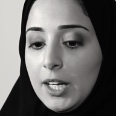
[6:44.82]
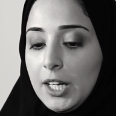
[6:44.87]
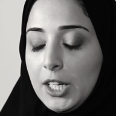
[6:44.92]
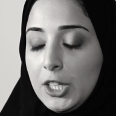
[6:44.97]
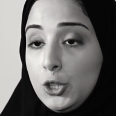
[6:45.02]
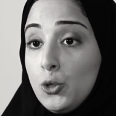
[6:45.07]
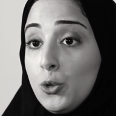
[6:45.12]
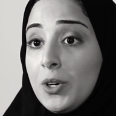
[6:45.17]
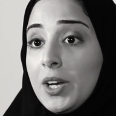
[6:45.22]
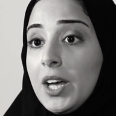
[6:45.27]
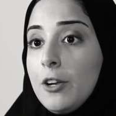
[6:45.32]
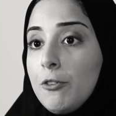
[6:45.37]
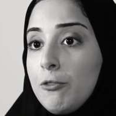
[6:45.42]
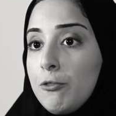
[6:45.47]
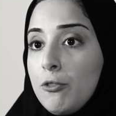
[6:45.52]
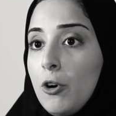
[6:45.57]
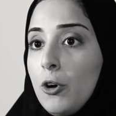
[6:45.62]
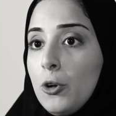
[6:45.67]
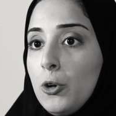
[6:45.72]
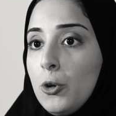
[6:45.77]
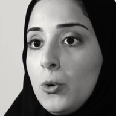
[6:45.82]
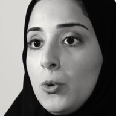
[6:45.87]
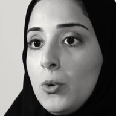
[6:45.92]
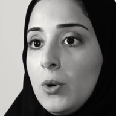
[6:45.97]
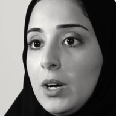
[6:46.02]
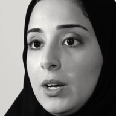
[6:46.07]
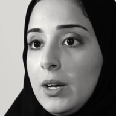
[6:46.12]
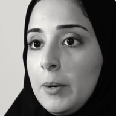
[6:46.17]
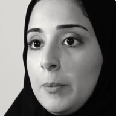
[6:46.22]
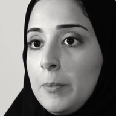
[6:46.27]
You can follow
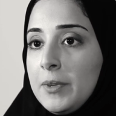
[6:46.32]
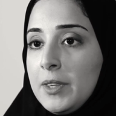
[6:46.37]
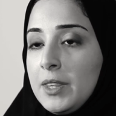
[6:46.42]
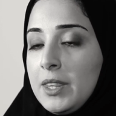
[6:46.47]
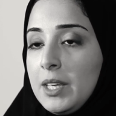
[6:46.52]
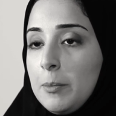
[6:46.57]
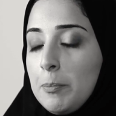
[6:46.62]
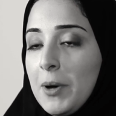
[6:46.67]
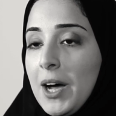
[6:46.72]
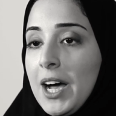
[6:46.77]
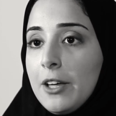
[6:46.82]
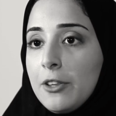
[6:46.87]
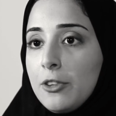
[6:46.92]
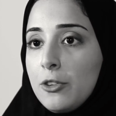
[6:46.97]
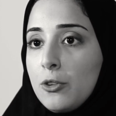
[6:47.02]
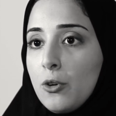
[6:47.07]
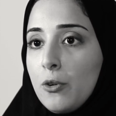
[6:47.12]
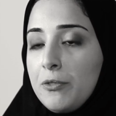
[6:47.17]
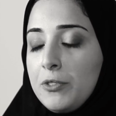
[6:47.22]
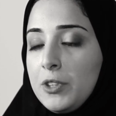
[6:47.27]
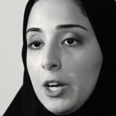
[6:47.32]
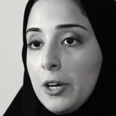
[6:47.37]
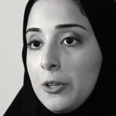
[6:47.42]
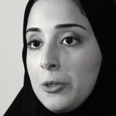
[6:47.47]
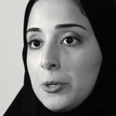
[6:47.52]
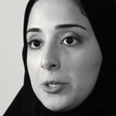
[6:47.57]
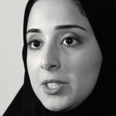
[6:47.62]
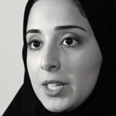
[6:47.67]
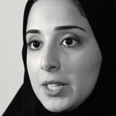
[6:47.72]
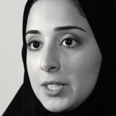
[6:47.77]
the path of the other
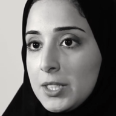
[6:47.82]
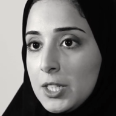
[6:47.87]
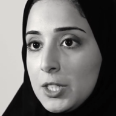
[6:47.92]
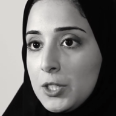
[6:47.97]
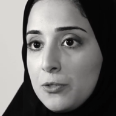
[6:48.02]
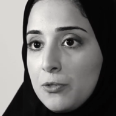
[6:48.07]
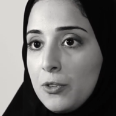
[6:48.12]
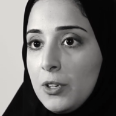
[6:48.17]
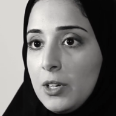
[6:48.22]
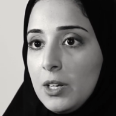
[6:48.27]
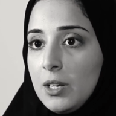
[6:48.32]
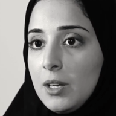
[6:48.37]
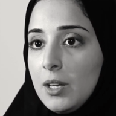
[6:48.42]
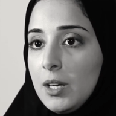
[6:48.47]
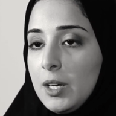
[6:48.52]
successful